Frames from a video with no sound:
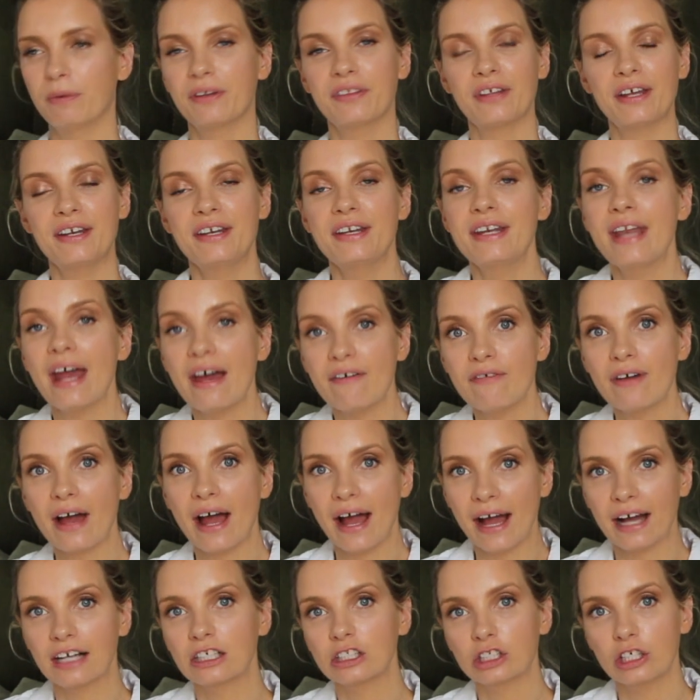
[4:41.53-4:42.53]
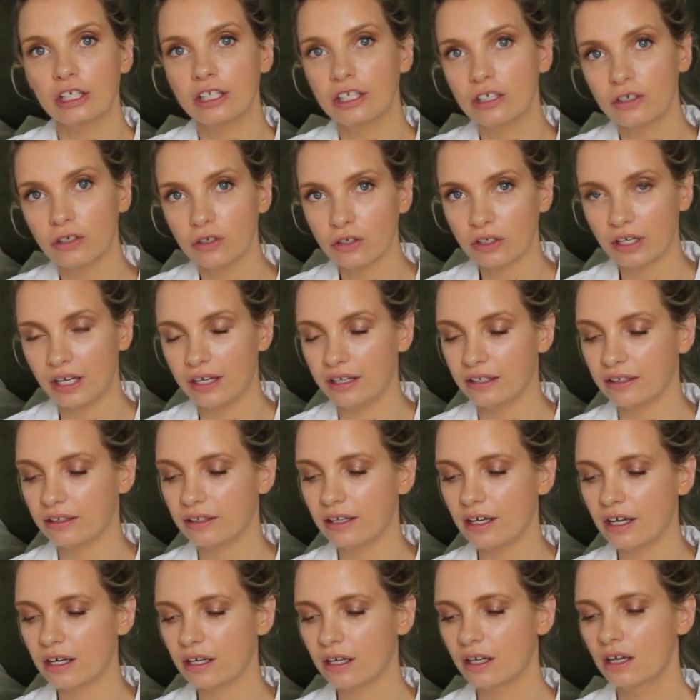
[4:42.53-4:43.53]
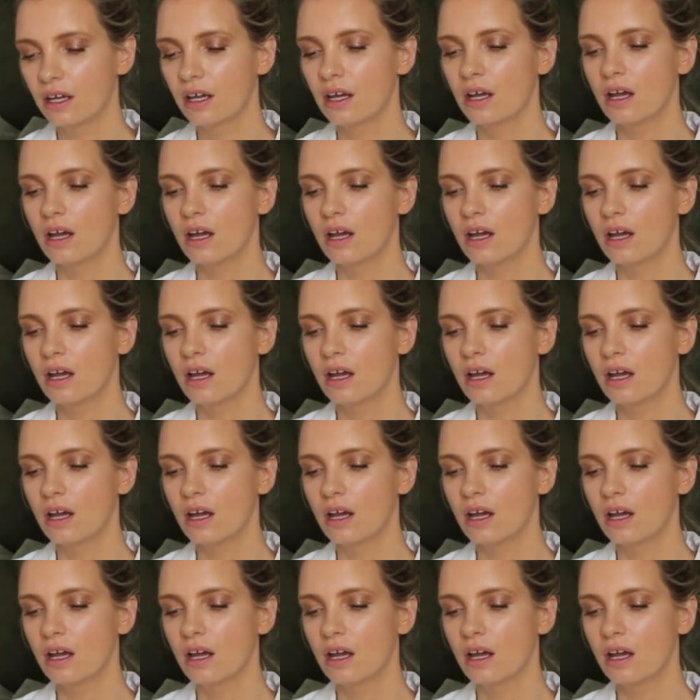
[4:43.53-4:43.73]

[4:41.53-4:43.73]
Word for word: but then never actually cook anything.